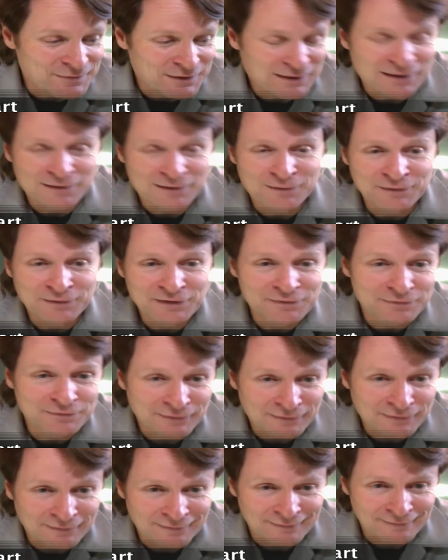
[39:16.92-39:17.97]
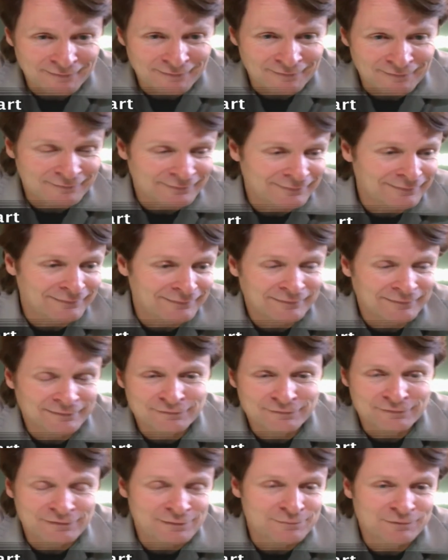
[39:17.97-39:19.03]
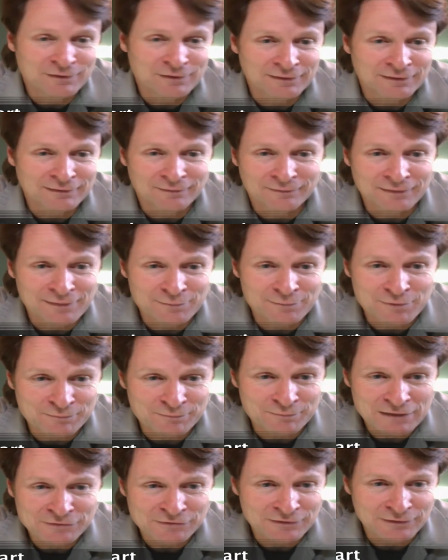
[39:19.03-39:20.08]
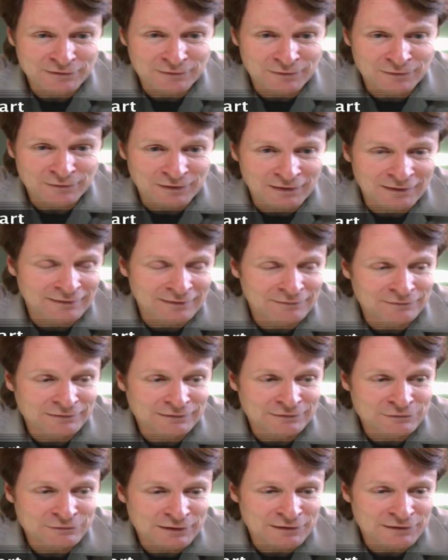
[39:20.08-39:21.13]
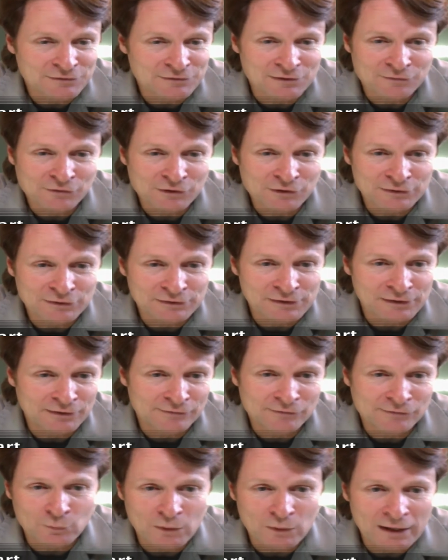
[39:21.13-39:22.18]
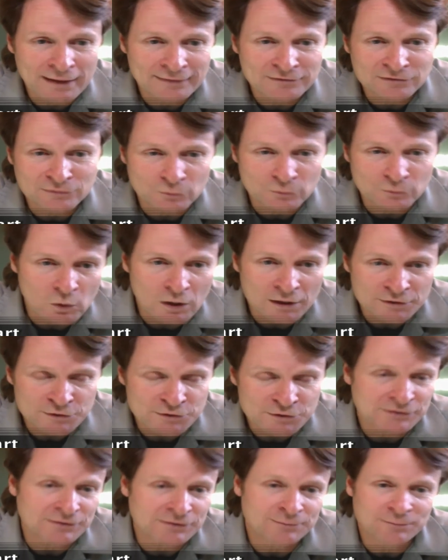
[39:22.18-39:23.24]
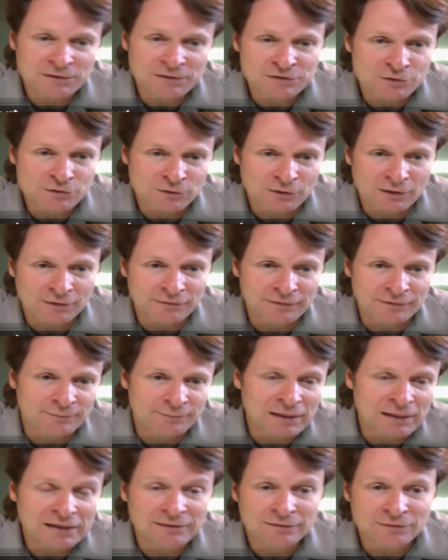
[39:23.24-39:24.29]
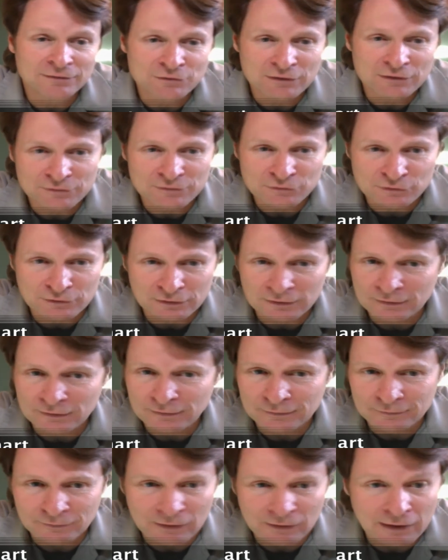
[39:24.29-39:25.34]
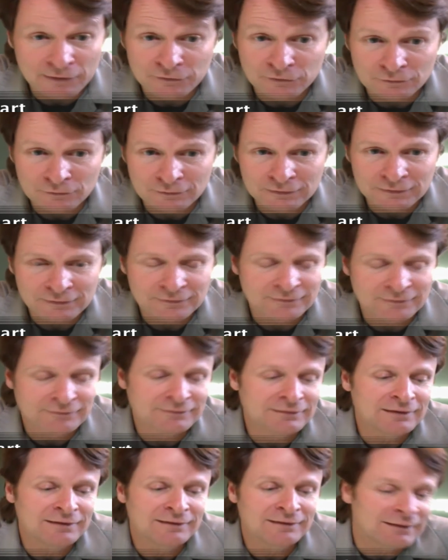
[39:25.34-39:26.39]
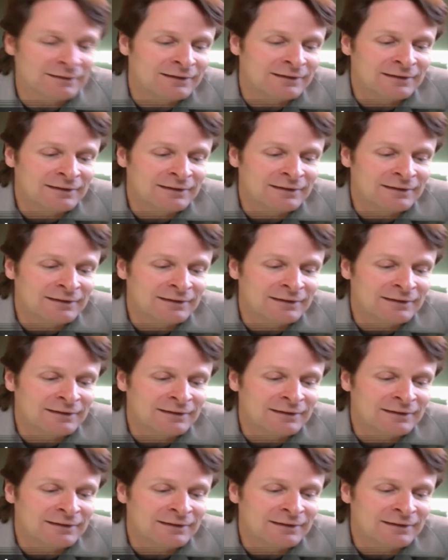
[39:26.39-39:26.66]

you know, I don't eat in the car, and I don't like keep you know I don't keep it messy at all. I really try to take very good care of it, wax it, and wash it, and make sure all the maintenance gets done, or I do it. And uh,